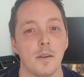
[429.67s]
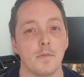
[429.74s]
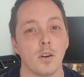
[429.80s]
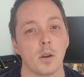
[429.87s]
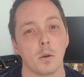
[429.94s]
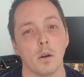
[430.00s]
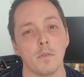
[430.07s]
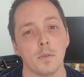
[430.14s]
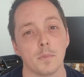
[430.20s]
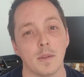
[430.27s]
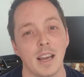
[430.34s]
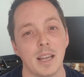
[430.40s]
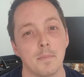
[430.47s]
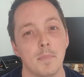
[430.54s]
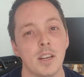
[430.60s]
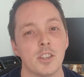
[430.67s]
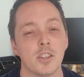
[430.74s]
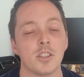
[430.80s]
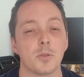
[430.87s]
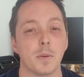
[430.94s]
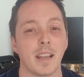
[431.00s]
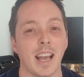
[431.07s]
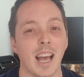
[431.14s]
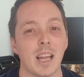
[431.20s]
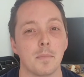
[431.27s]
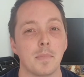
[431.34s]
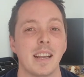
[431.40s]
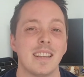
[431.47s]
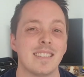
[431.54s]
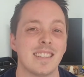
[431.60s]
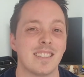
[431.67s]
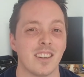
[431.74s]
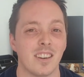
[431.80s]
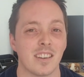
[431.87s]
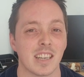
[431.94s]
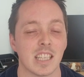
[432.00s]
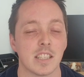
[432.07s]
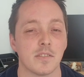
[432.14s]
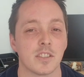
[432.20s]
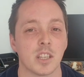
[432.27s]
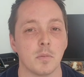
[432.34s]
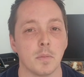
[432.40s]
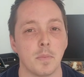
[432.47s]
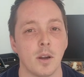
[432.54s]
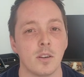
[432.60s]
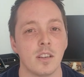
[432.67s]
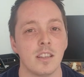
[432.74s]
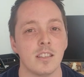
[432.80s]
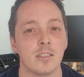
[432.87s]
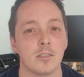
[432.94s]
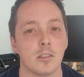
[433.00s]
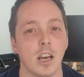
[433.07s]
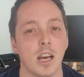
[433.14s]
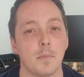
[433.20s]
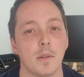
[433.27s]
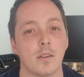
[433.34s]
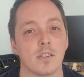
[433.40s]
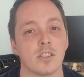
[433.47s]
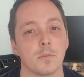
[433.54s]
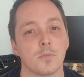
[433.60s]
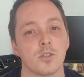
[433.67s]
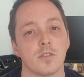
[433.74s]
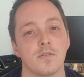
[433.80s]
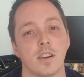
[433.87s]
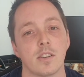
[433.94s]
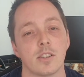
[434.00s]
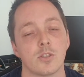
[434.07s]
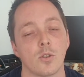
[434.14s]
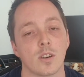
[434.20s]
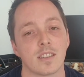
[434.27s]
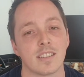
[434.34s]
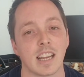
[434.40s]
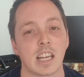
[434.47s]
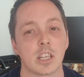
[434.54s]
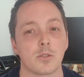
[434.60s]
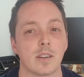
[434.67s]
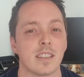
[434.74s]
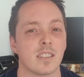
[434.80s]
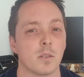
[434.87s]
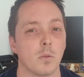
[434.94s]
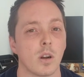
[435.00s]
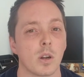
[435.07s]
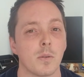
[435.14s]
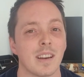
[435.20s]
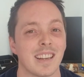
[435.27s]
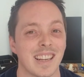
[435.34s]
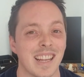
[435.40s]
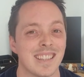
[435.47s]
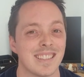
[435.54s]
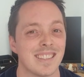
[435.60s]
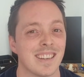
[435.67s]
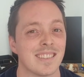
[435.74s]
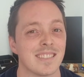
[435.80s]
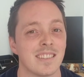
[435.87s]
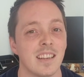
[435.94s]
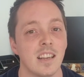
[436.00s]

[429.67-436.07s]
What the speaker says: Following on from that, in missions we can be easy targets for some opponents, and there are some very strong secondaries that work well against us.